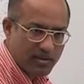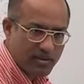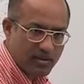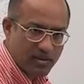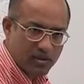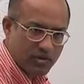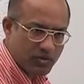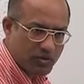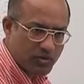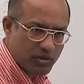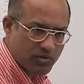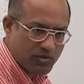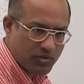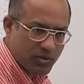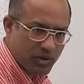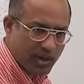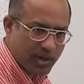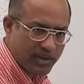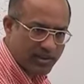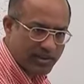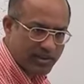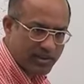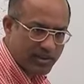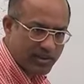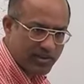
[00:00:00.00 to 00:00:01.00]
Or you have no
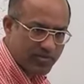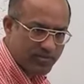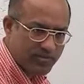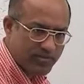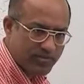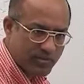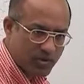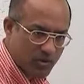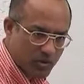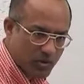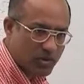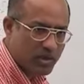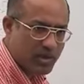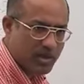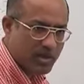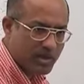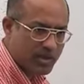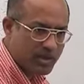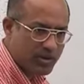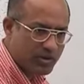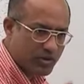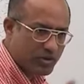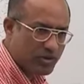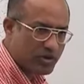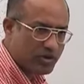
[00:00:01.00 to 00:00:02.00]
idea? Okay,
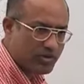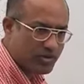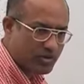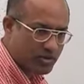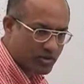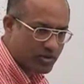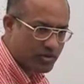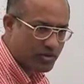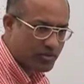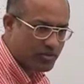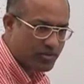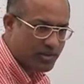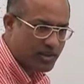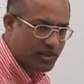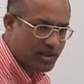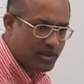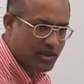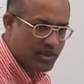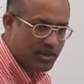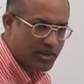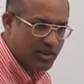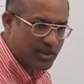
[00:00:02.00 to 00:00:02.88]
you just trust me.